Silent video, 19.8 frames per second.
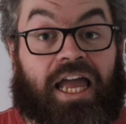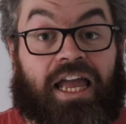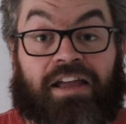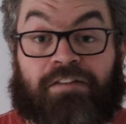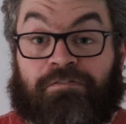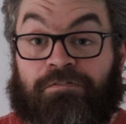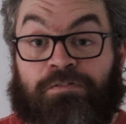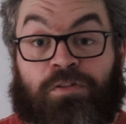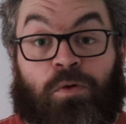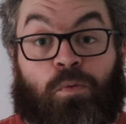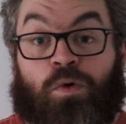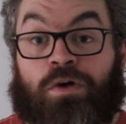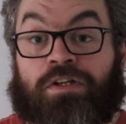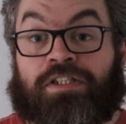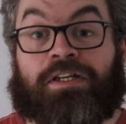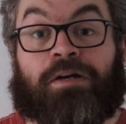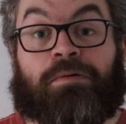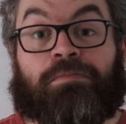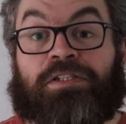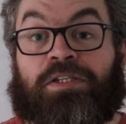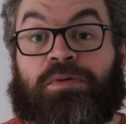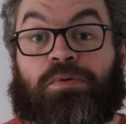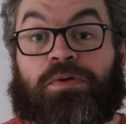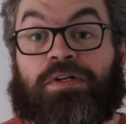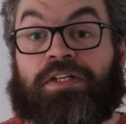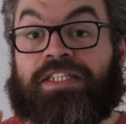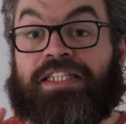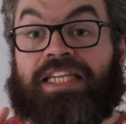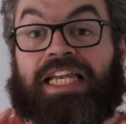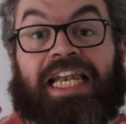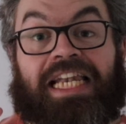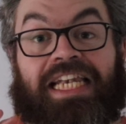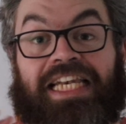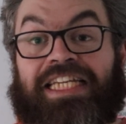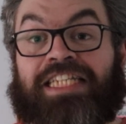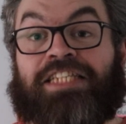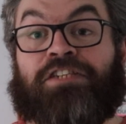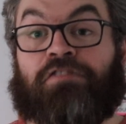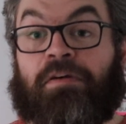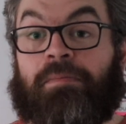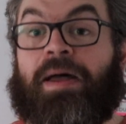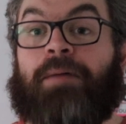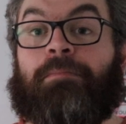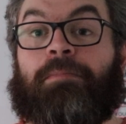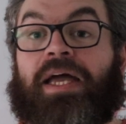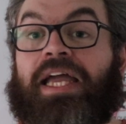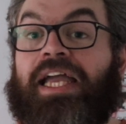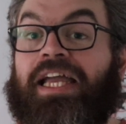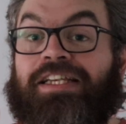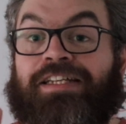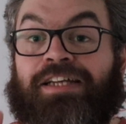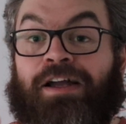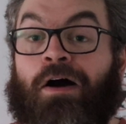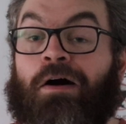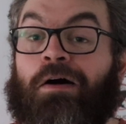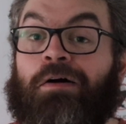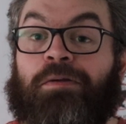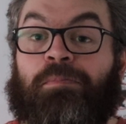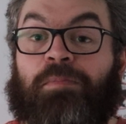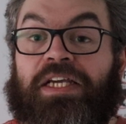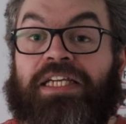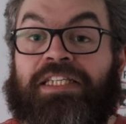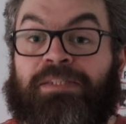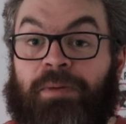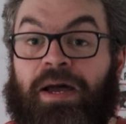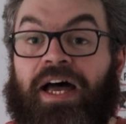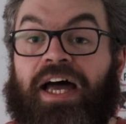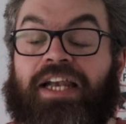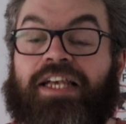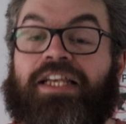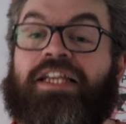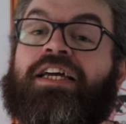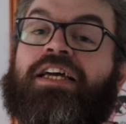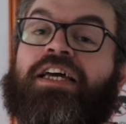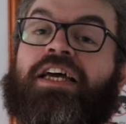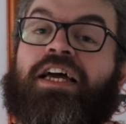if the worst comes to the worst, at least remember it can't be as bad